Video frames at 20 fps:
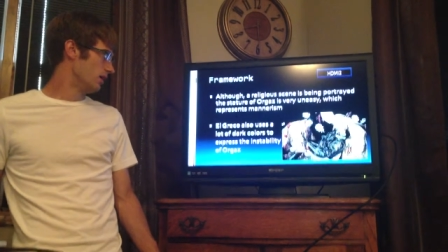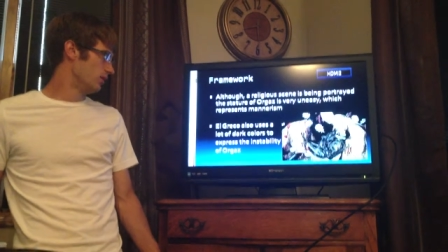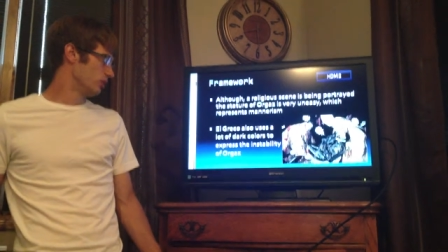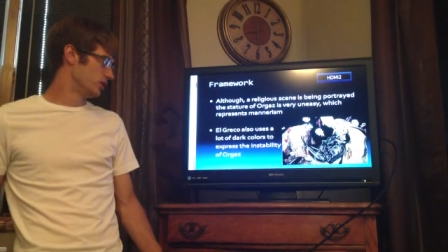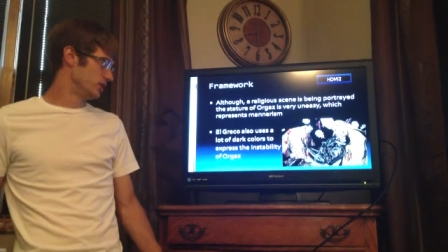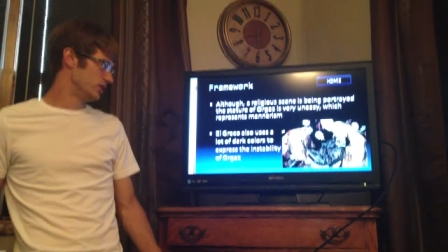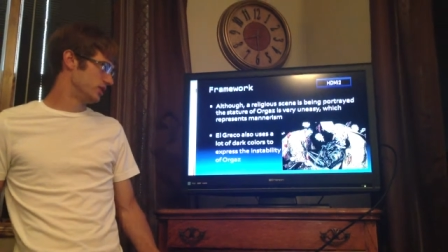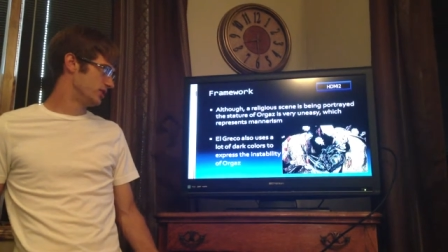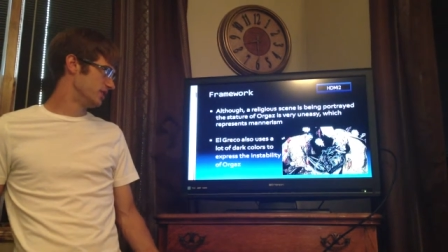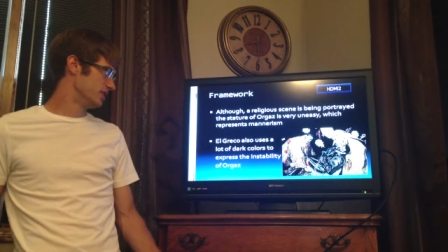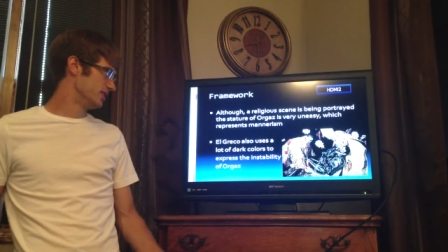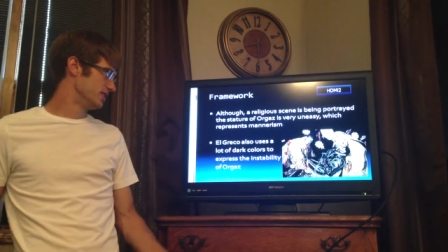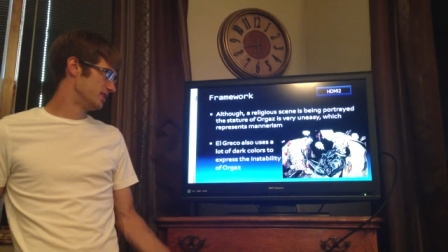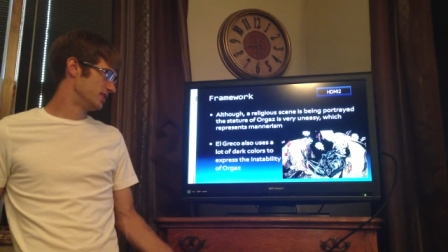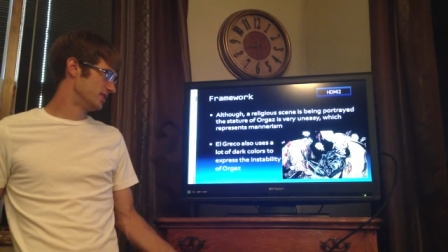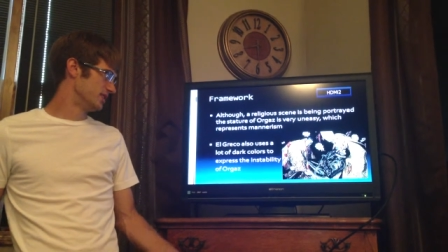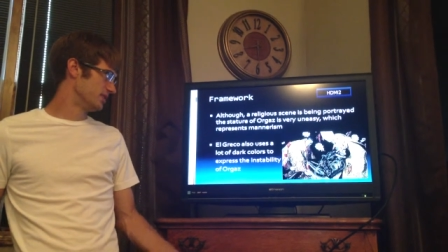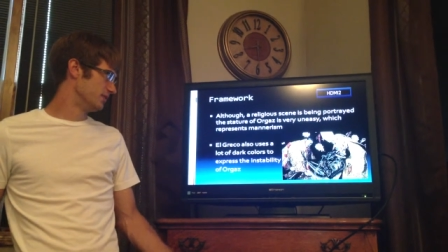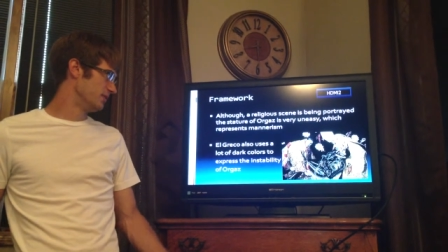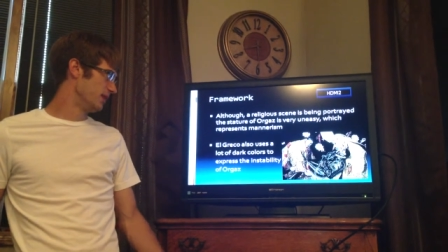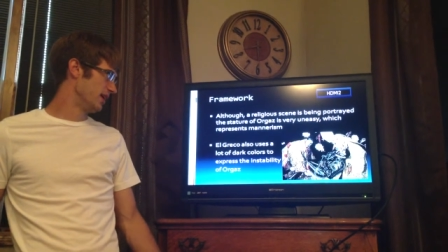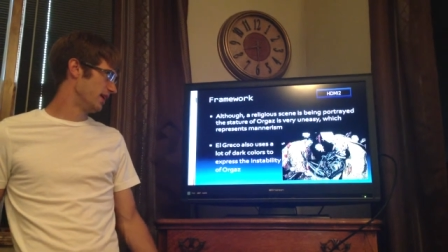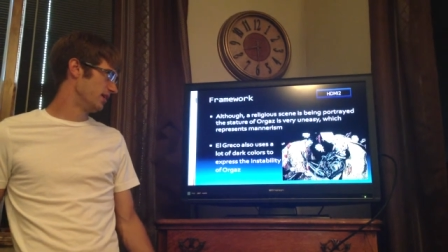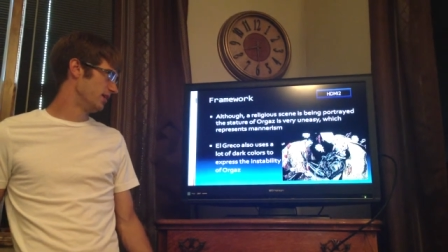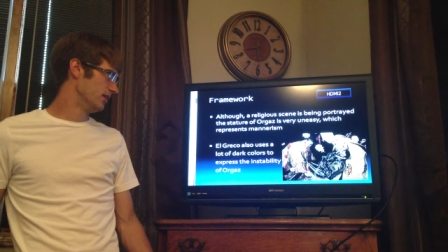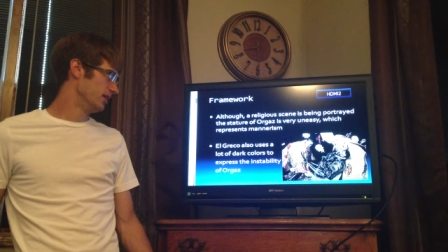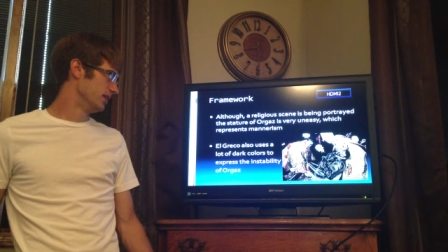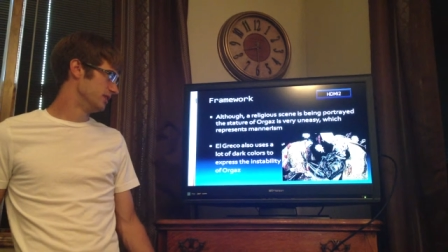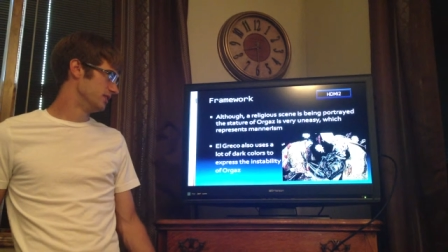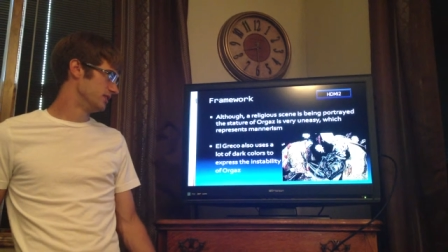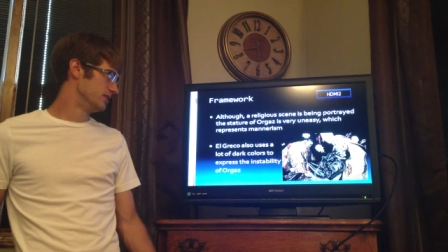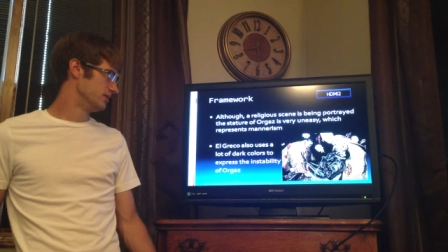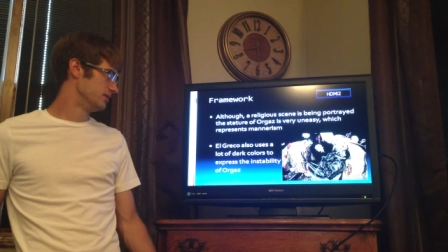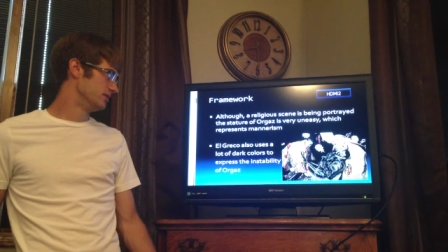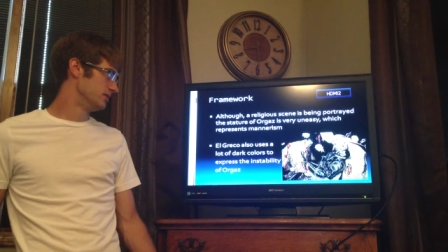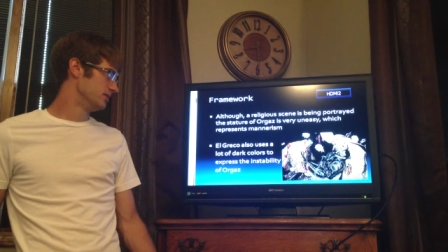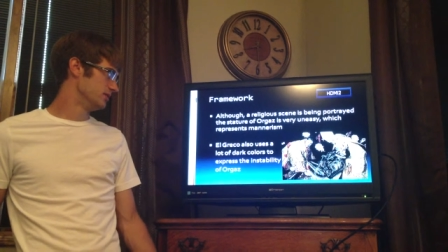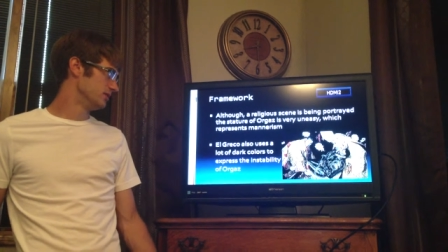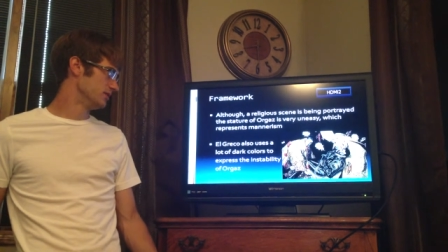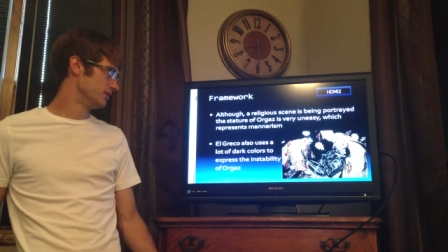which this is a mannerist,
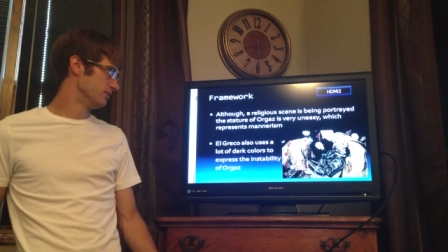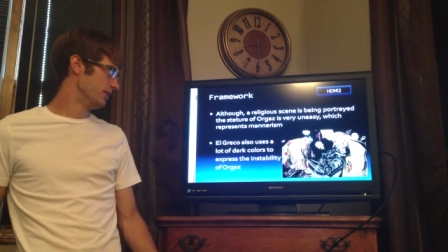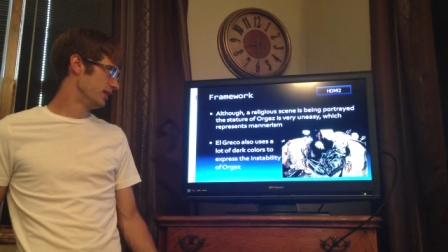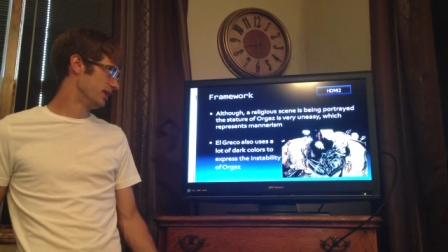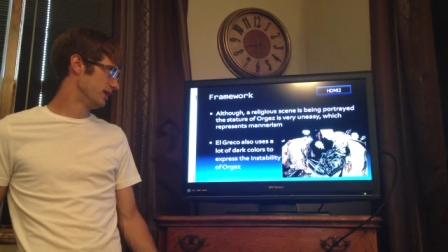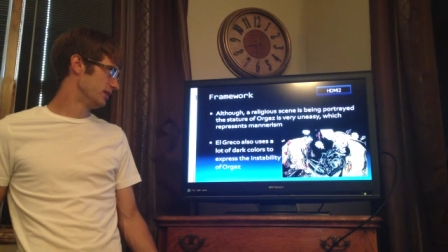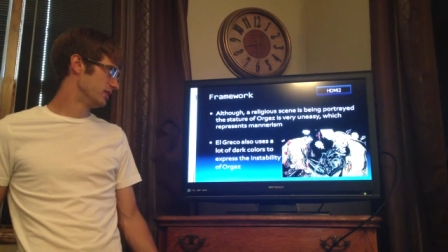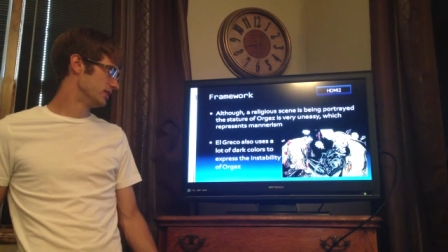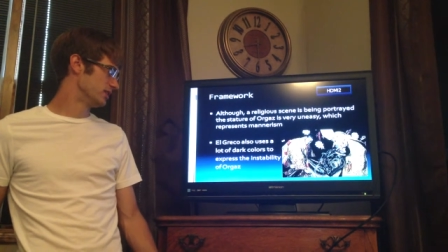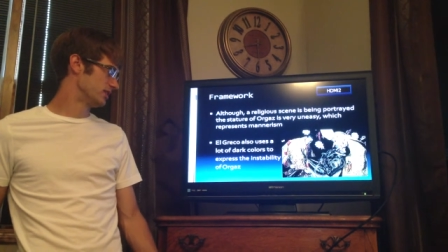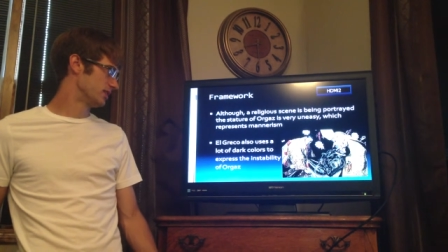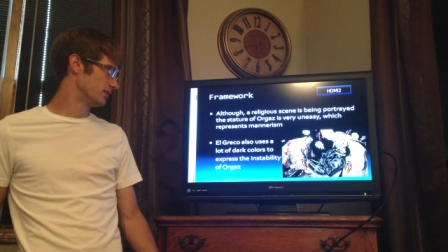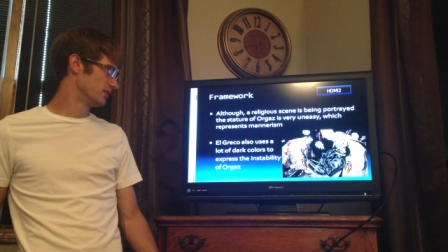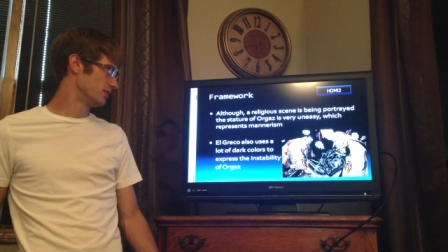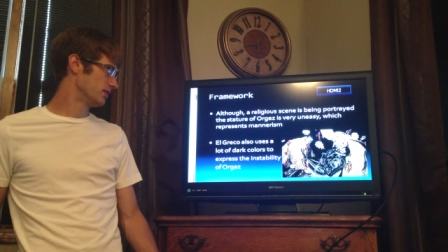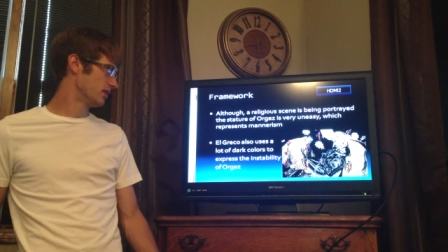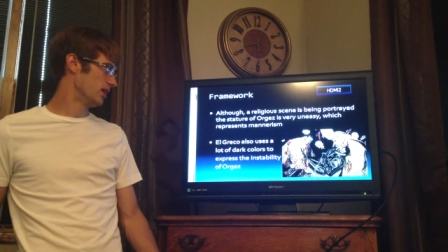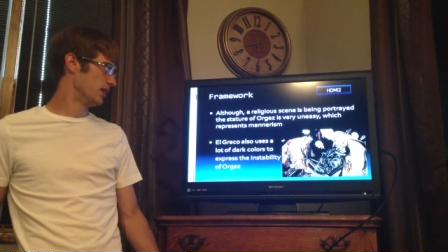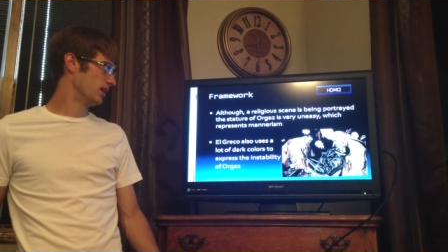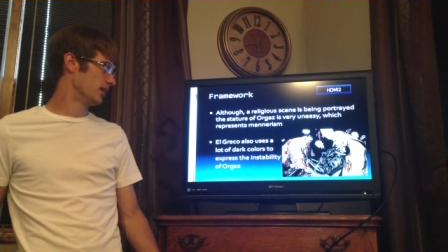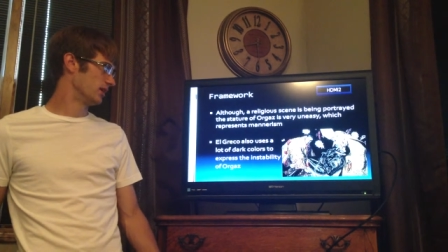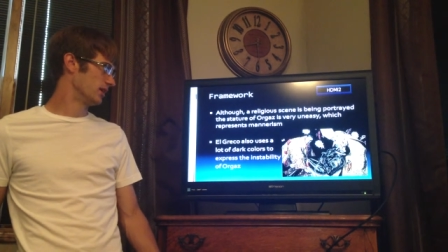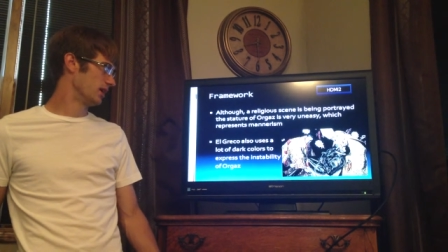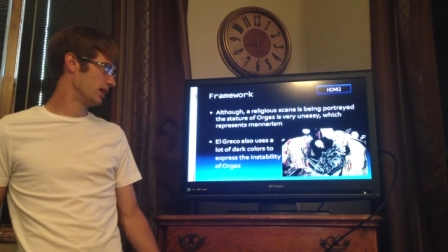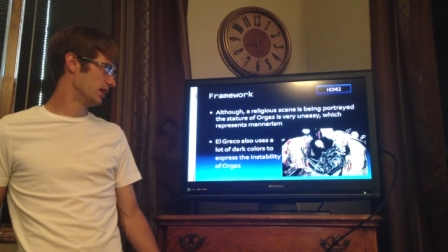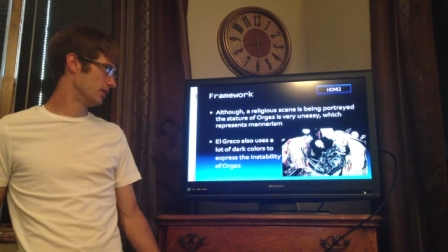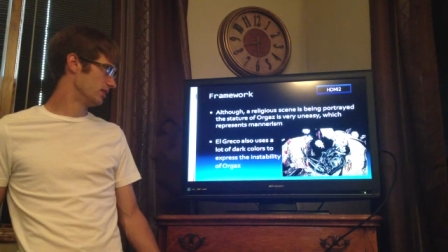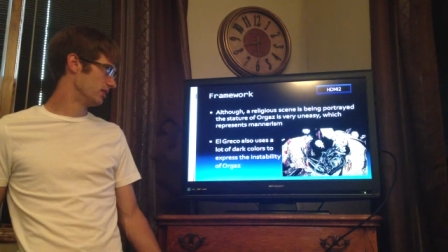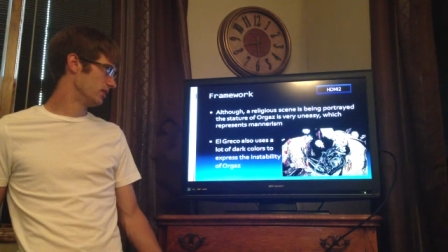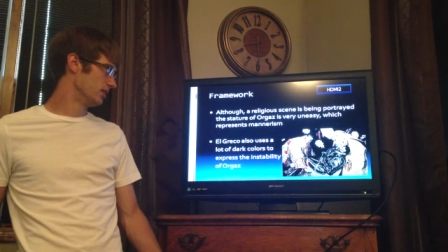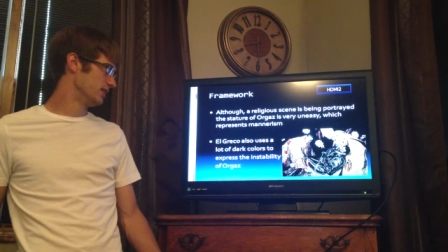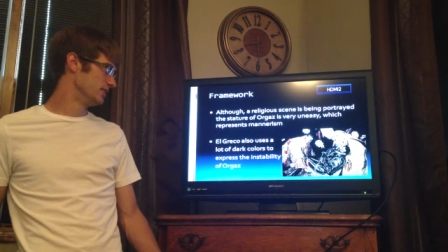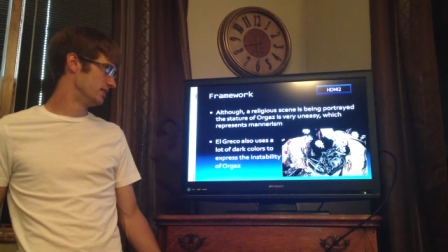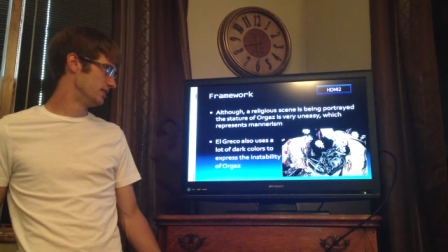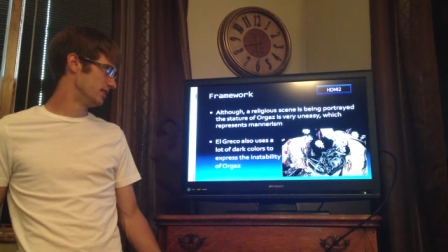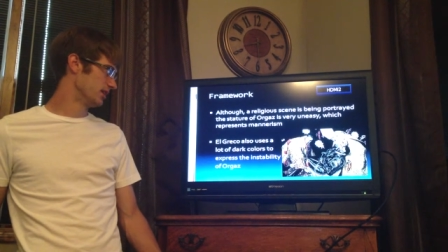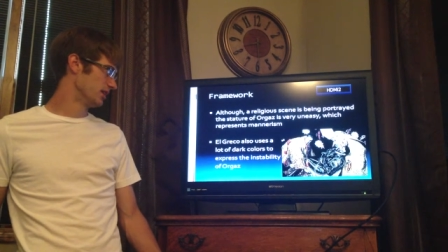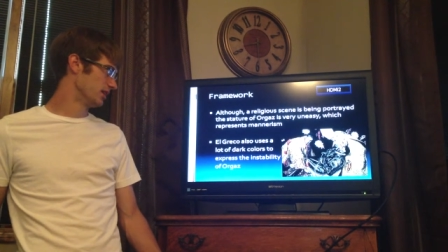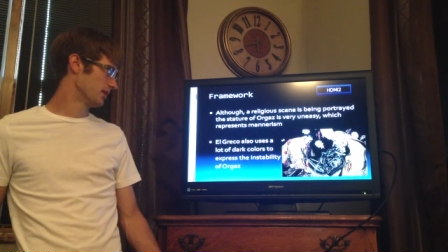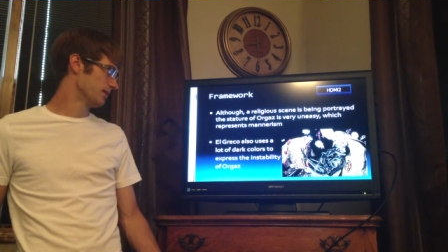mannerist uh,
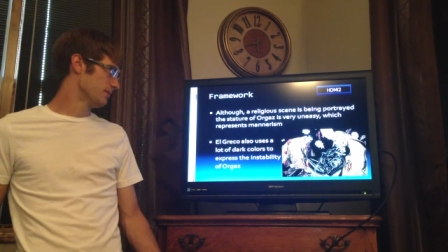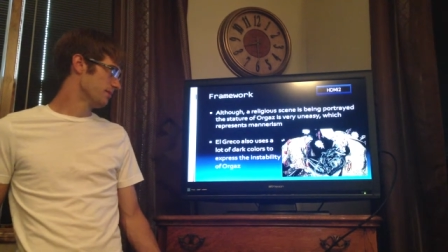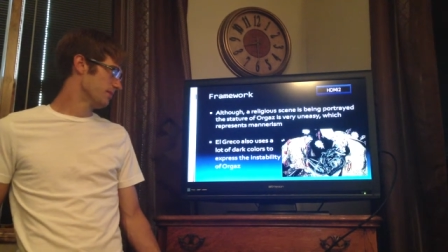characteristic.